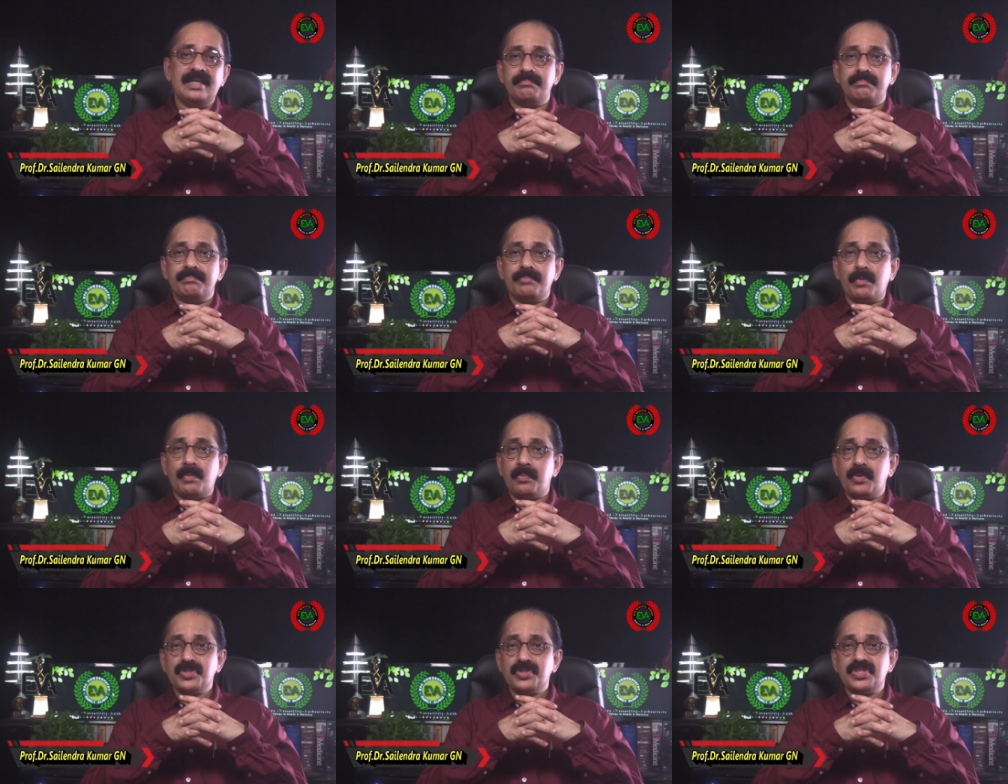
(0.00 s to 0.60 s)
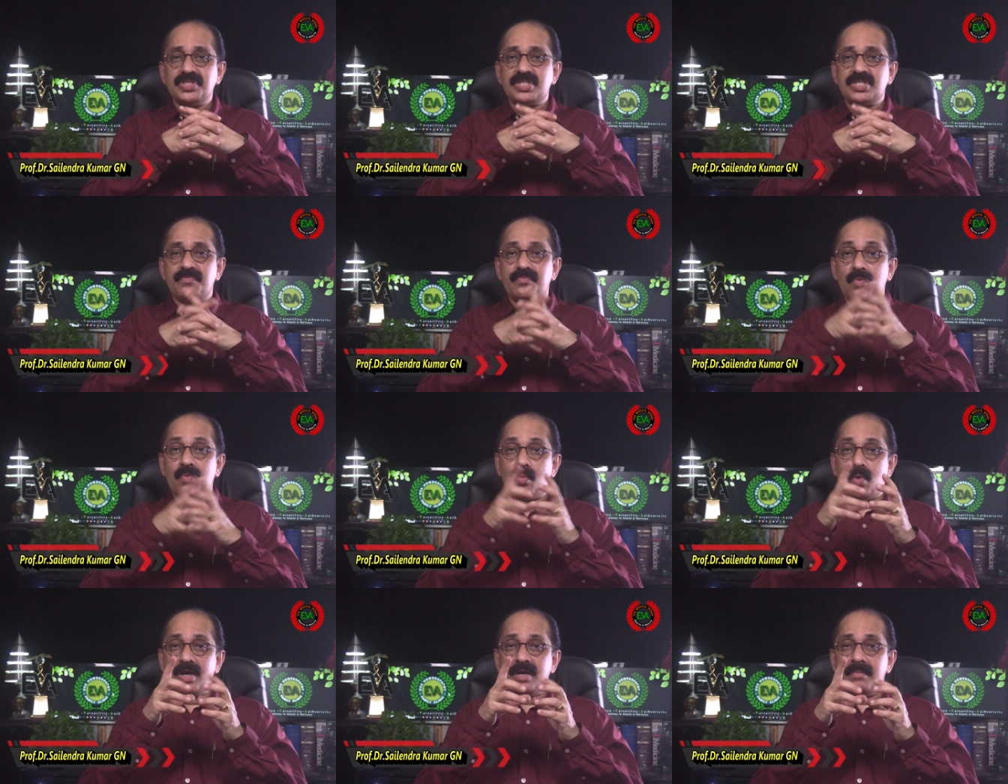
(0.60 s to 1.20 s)
proportions of
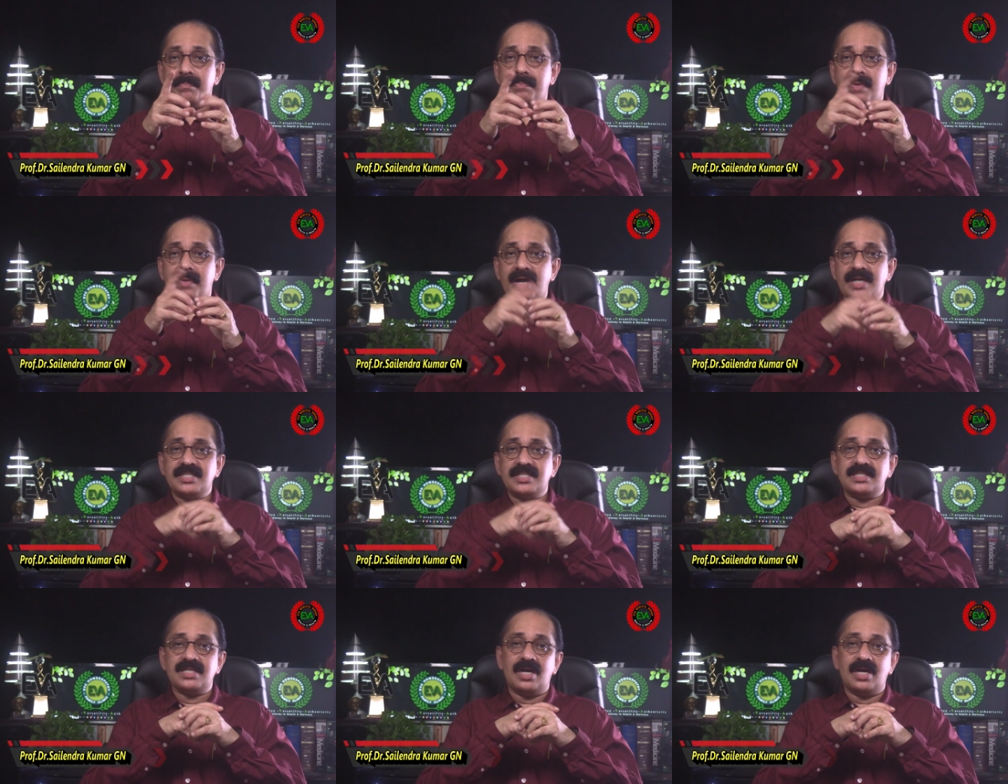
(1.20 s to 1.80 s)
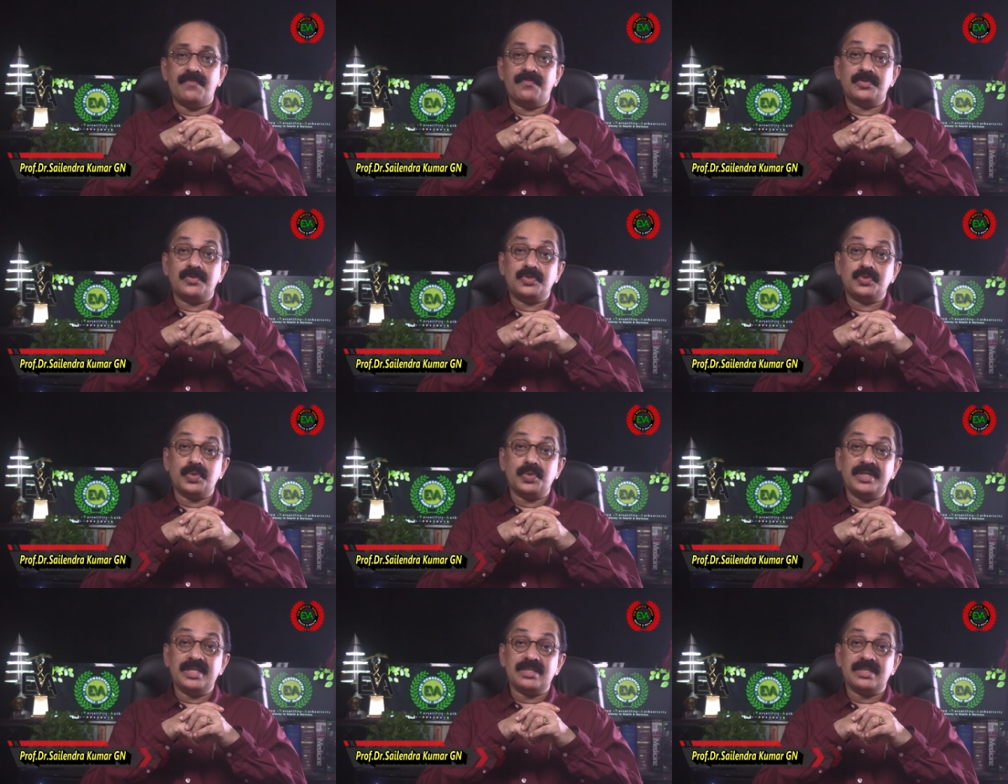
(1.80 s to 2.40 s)
1 part of
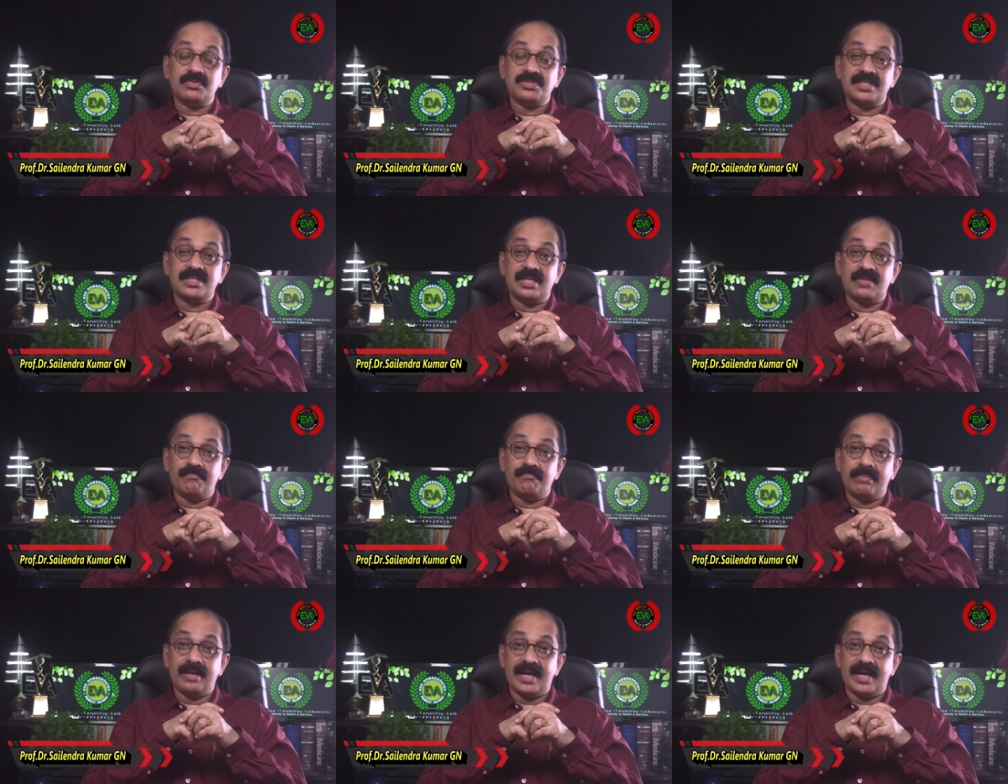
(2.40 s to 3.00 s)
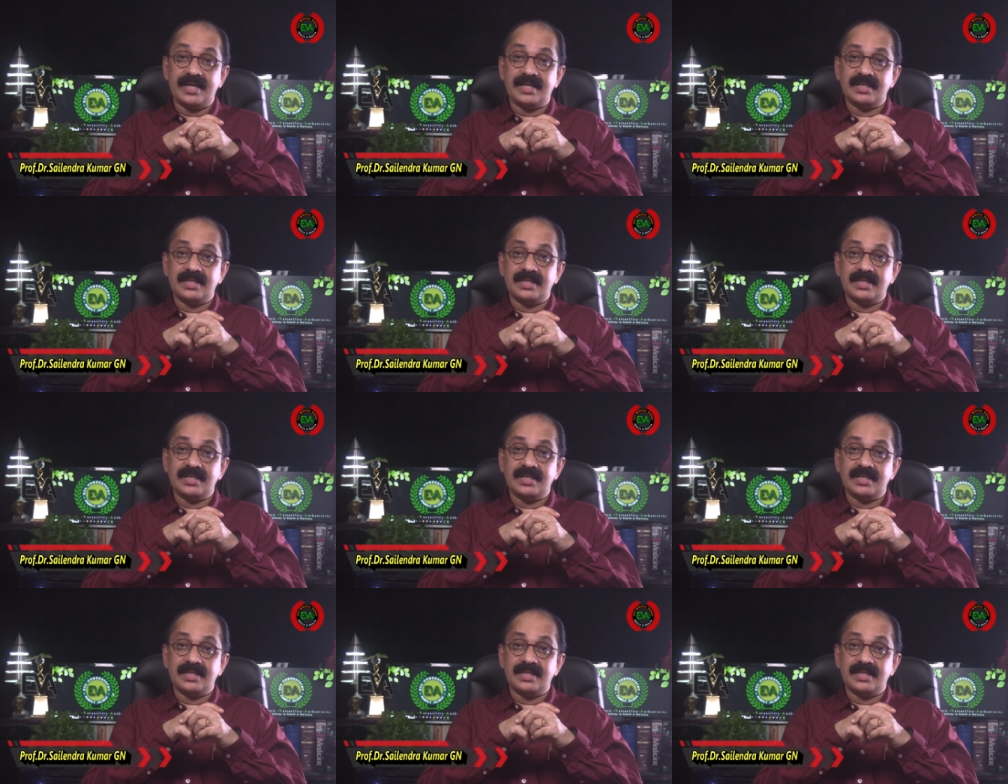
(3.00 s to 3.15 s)
20,000 of blood.